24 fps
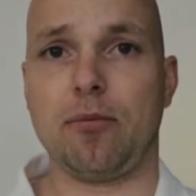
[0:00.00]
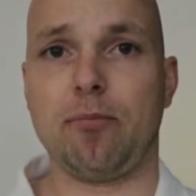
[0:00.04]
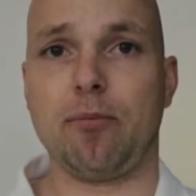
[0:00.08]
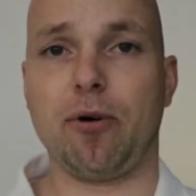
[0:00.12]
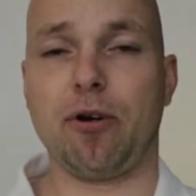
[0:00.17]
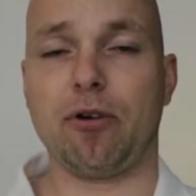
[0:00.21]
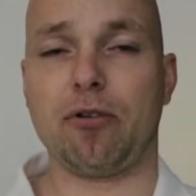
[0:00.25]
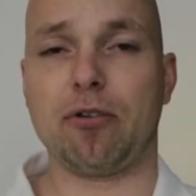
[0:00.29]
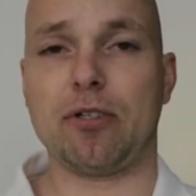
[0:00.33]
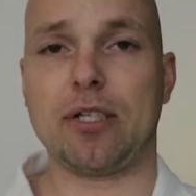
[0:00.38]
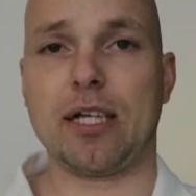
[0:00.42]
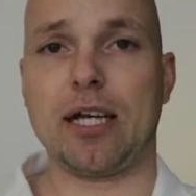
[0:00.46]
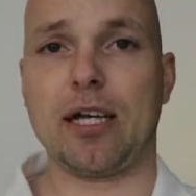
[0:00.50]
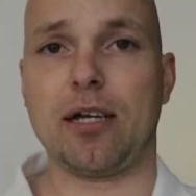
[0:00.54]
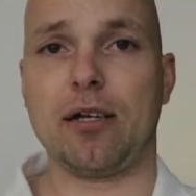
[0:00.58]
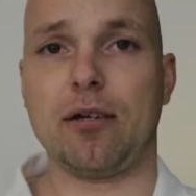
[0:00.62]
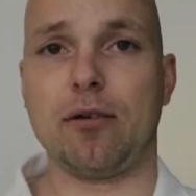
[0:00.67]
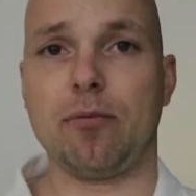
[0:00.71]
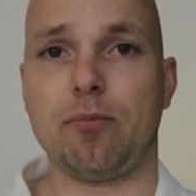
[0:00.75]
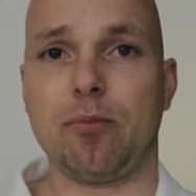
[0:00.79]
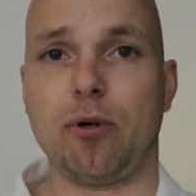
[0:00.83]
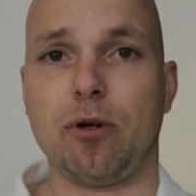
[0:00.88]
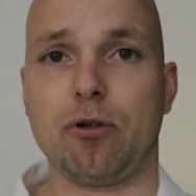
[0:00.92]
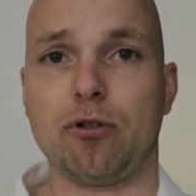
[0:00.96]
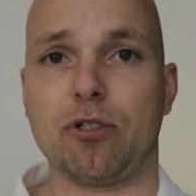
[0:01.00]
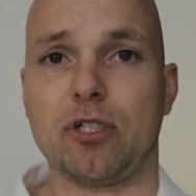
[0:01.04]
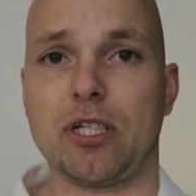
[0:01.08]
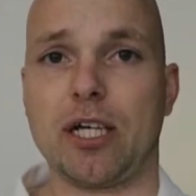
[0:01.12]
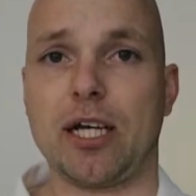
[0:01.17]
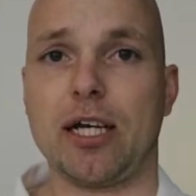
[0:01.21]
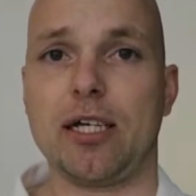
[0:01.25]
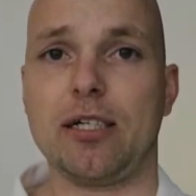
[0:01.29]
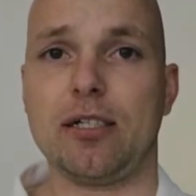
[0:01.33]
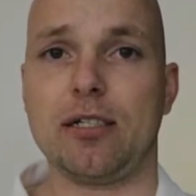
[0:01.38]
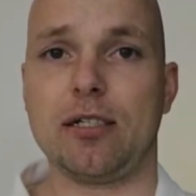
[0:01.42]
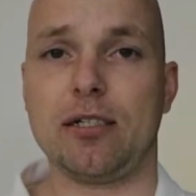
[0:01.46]
both
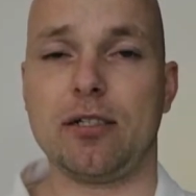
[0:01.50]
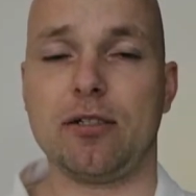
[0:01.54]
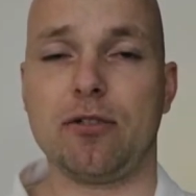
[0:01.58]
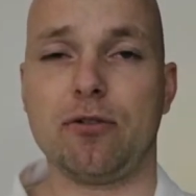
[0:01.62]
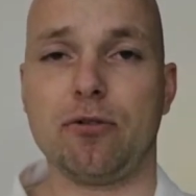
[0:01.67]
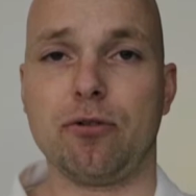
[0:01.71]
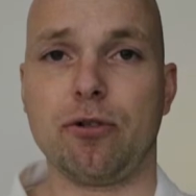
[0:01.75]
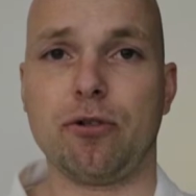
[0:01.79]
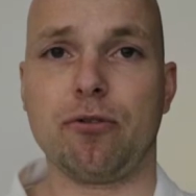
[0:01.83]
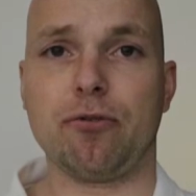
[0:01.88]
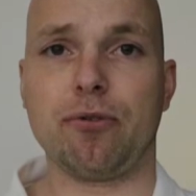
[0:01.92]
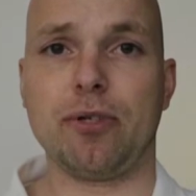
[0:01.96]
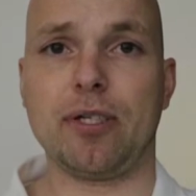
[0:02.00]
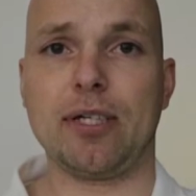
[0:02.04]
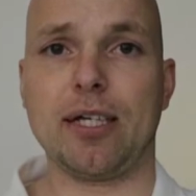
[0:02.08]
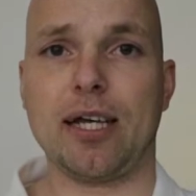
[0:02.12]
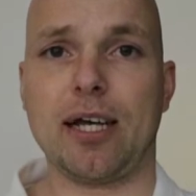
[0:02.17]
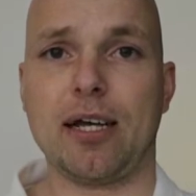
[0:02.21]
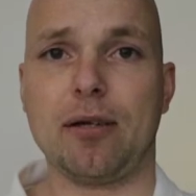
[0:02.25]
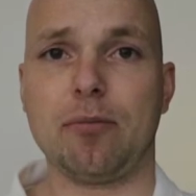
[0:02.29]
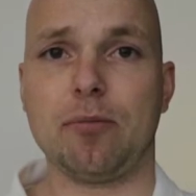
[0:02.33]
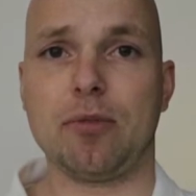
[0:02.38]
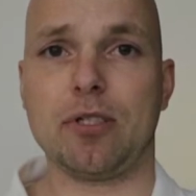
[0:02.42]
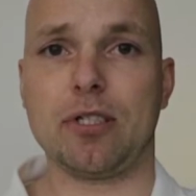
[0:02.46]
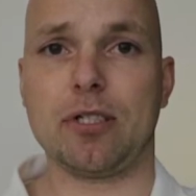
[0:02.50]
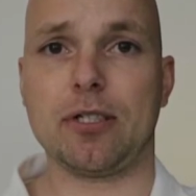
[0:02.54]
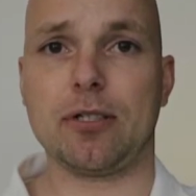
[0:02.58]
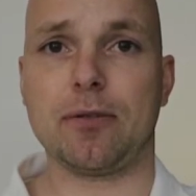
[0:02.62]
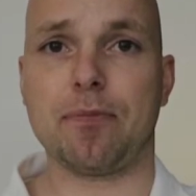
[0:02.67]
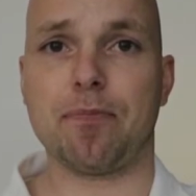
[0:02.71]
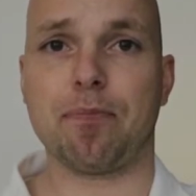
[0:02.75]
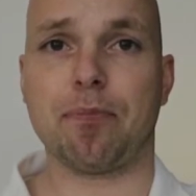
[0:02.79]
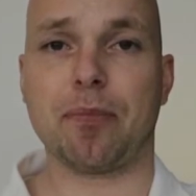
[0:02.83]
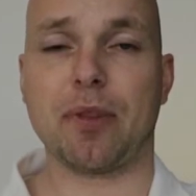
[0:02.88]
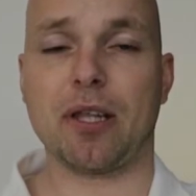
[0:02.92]
sides 2 to 3 times,